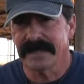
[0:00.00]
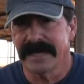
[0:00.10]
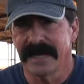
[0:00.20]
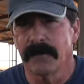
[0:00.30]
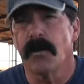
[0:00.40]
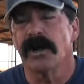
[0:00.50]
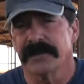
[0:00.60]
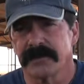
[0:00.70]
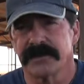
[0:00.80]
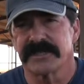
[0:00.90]
while
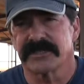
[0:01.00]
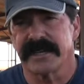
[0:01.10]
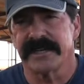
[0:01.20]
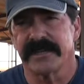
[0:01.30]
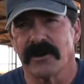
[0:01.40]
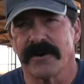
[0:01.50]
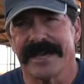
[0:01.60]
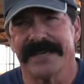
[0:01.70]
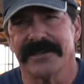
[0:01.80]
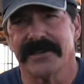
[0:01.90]
they're restrained to go
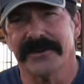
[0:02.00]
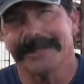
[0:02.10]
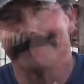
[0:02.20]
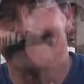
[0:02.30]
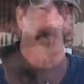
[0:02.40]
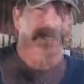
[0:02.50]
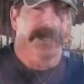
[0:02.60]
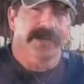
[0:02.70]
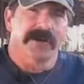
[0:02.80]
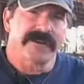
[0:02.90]
ahead and do it.
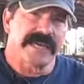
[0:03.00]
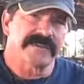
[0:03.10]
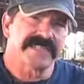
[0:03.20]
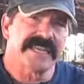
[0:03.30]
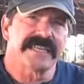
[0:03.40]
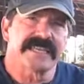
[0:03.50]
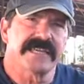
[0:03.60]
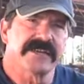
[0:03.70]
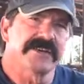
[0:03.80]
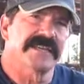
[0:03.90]
Okay, standing
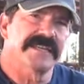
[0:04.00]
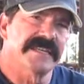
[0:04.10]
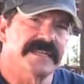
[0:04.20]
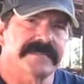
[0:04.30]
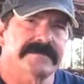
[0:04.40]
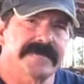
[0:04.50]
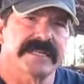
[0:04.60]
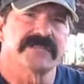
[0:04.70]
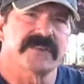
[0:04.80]
here in a